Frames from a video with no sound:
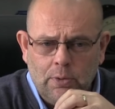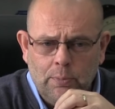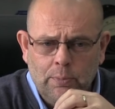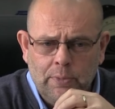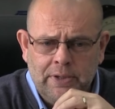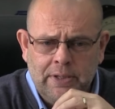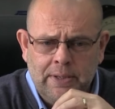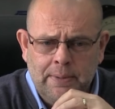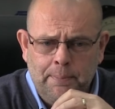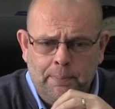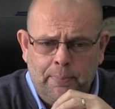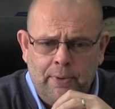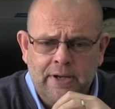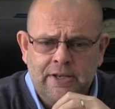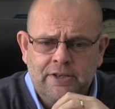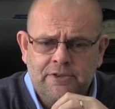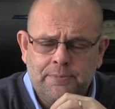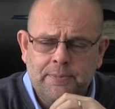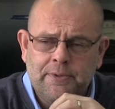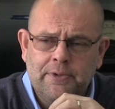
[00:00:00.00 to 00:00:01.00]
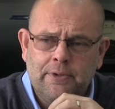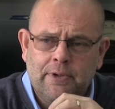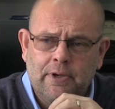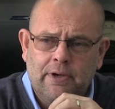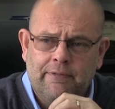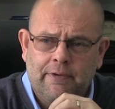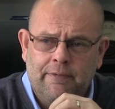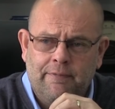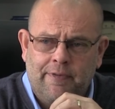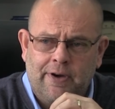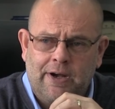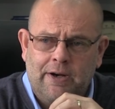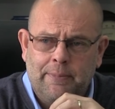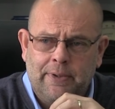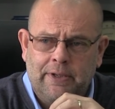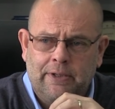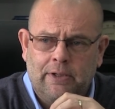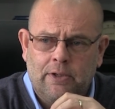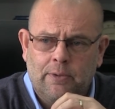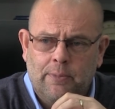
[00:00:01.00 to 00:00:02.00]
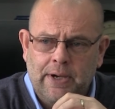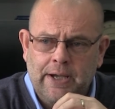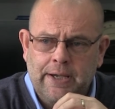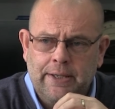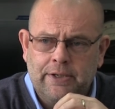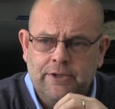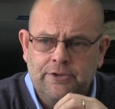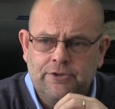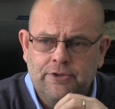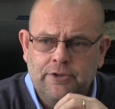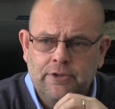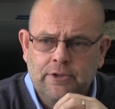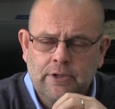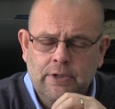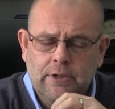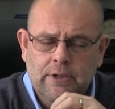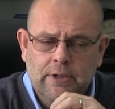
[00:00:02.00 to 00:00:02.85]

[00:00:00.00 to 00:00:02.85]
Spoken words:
with the embracement of environmental awareness